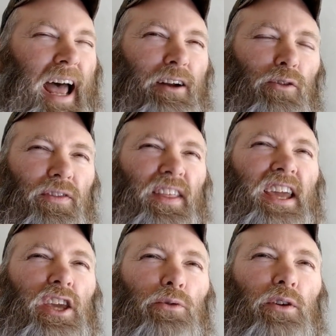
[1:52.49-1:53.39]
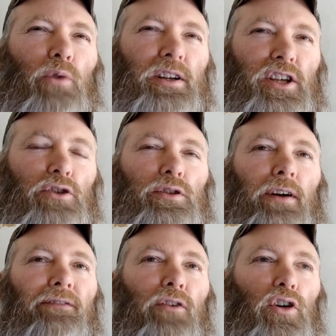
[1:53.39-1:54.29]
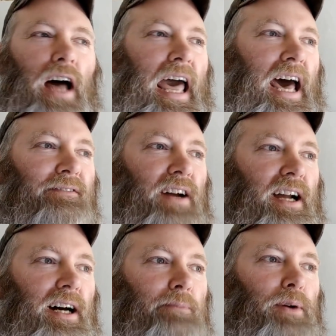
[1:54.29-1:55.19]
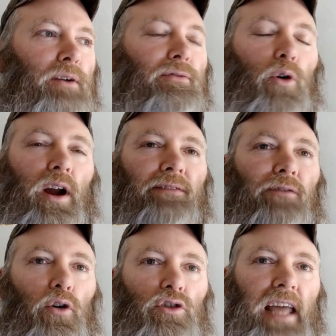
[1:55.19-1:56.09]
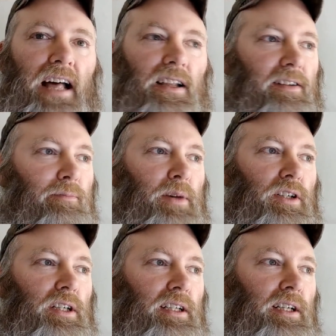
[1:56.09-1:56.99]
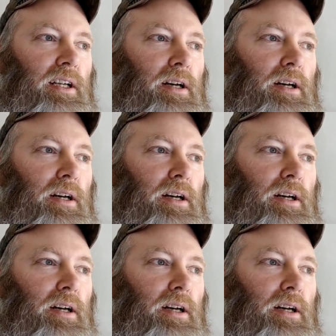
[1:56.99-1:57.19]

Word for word: I don't think you would want to use a full half a cup for a full gallon of milk,